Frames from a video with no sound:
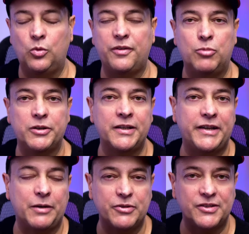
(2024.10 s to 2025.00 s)
with modern
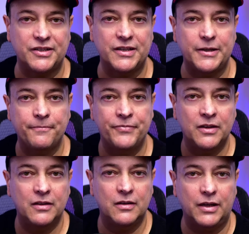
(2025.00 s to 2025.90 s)
cameras today,
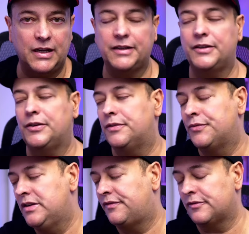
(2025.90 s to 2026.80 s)
like the Q3,